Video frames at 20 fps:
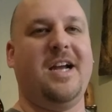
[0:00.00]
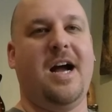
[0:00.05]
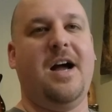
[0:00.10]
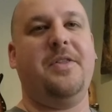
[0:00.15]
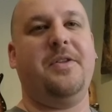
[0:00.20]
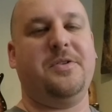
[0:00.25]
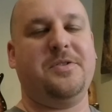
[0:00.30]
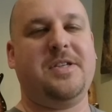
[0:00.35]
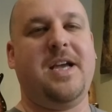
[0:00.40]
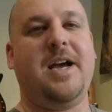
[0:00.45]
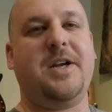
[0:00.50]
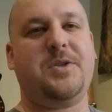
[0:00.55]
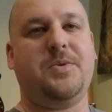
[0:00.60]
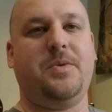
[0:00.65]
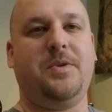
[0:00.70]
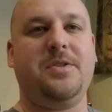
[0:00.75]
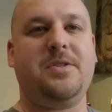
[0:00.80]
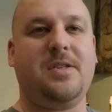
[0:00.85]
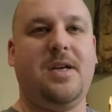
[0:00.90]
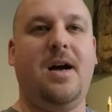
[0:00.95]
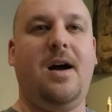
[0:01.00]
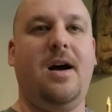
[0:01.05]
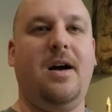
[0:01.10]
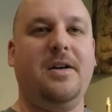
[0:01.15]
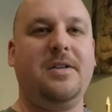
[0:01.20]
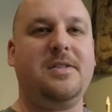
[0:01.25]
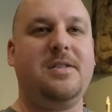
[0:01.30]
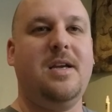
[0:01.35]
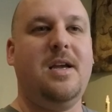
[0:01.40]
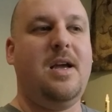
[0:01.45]
on those actual
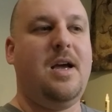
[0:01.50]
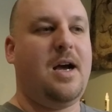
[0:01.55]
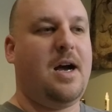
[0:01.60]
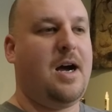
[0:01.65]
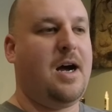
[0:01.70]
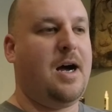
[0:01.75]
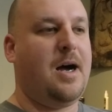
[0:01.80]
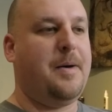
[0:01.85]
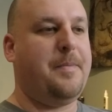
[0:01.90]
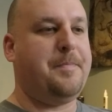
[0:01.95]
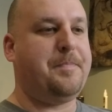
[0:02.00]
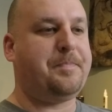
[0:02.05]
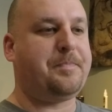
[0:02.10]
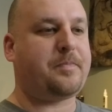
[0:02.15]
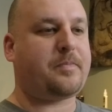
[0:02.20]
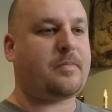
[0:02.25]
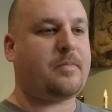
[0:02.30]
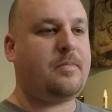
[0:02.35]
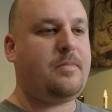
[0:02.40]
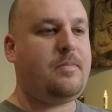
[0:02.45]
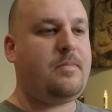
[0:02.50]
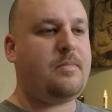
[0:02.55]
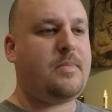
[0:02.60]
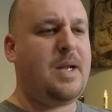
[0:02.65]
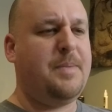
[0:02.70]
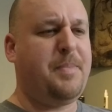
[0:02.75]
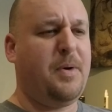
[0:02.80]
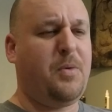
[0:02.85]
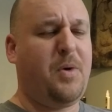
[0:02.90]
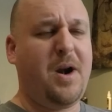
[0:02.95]
songs.
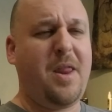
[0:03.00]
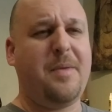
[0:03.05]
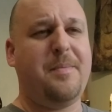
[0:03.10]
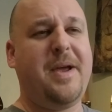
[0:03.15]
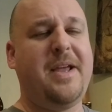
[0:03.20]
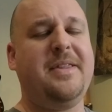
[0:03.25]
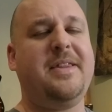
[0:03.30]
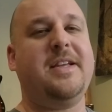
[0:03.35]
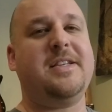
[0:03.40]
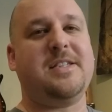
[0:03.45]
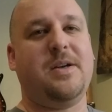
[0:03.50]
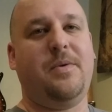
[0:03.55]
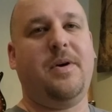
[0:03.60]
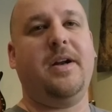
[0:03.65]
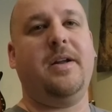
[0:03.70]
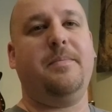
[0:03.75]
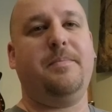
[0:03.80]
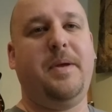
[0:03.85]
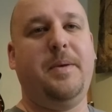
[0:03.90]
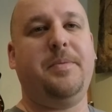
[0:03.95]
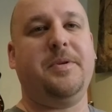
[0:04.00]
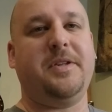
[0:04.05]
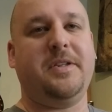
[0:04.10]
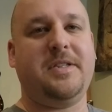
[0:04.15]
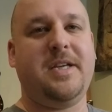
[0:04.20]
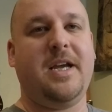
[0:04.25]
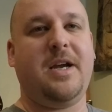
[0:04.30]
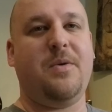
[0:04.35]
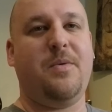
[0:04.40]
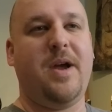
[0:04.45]
But one of the main things I want people to
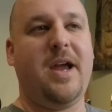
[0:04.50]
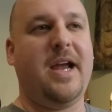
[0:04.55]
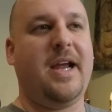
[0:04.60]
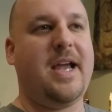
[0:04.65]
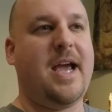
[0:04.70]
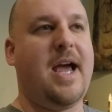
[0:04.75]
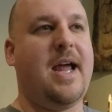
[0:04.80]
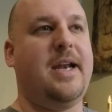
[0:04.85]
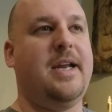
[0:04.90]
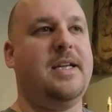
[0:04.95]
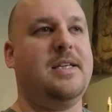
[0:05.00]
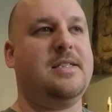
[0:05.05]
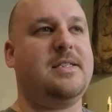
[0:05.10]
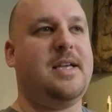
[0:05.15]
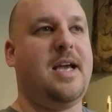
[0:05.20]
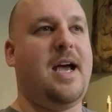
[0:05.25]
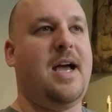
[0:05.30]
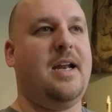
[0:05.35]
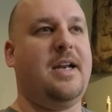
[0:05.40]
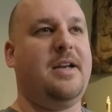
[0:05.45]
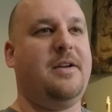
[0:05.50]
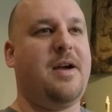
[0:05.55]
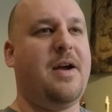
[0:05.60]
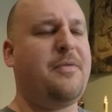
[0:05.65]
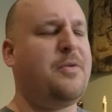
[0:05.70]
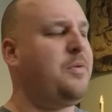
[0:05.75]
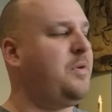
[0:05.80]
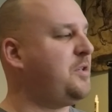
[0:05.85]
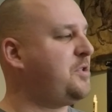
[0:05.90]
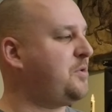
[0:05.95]
take away again is that
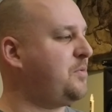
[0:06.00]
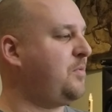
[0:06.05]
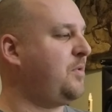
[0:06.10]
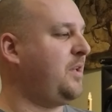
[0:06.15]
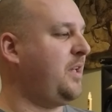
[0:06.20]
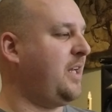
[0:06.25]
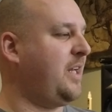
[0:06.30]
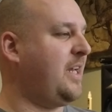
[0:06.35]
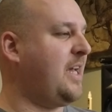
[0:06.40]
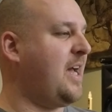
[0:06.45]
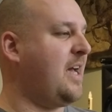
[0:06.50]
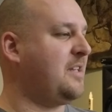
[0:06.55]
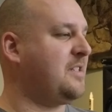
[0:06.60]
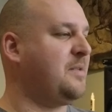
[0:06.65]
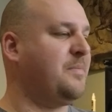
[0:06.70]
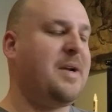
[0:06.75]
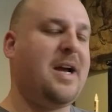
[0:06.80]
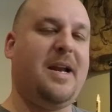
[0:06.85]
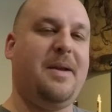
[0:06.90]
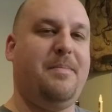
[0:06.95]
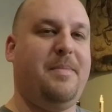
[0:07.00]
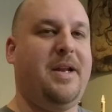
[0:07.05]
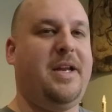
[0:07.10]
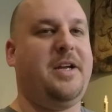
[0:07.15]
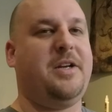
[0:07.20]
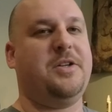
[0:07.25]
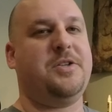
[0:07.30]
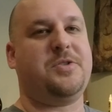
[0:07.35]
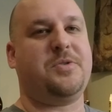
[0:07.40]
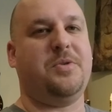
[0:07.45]
everyone should really get some kind of
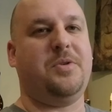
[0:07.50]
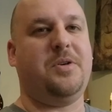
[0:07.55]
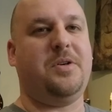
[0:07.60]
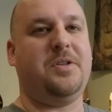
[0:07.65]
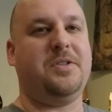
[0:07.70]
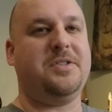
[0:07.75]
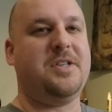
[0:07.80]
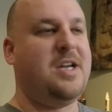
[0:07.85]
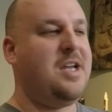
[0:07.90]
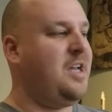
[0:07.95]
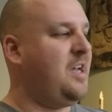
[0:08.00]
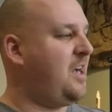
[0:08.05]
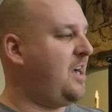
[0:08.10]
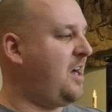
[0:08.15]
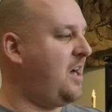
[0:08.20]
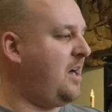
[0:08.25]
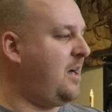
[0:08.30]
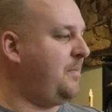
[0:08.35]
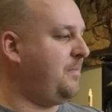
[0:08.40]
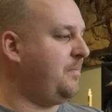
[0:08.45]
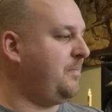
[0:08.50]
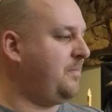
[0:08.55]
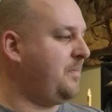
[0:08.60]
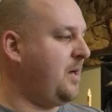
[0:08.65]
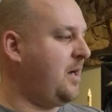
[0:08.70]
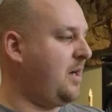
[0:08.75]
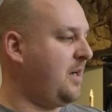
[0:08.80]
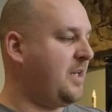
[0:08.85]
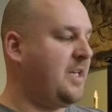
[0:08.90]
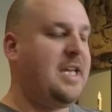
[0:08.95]
MIDI controlled
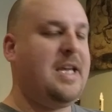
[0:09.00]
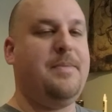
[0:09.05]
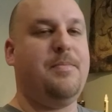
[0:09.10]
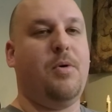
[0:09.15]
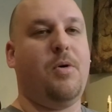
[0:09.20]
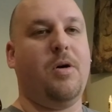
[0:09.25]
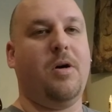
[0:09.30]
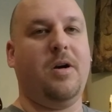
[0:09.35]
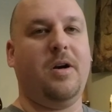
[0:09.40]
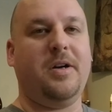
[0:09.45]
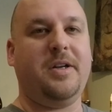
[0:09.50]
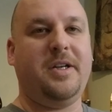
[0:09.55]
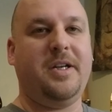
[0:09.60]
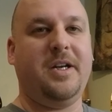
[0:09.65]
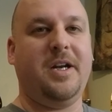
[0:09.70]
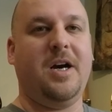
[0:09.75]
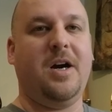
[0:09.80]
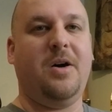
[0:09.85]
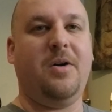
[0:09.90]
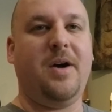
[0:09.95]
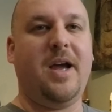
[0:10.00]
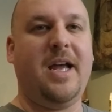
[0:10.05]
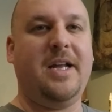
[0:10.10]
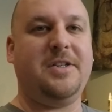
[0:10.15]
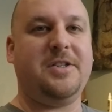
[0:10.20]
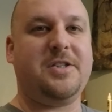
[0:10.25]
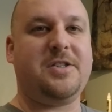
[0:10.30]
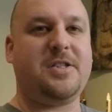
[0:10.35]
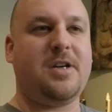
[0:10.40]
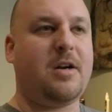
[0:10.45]
keyboard,
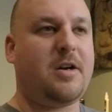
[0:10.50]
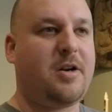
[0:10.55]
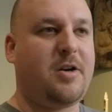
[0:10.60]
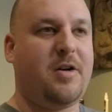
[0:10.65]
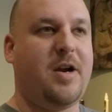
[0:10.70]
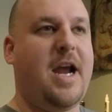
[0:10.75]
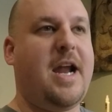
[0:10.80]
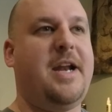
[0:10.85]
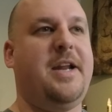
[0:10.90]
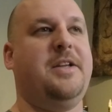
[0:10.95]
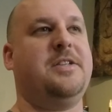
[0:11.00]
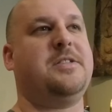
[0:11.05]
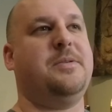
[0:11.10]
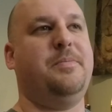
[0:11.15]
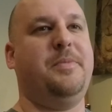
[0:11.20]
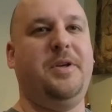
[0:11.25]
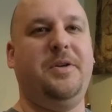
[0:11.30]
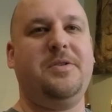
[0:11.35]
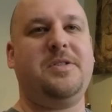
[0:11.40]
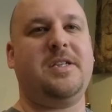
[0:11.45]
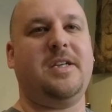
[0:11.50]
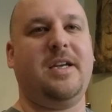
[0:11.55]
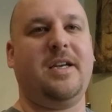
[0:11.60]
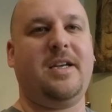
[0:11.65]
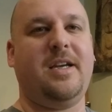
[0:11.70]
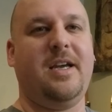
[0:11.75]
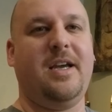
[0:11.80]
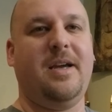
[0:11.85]
and just start creating some music,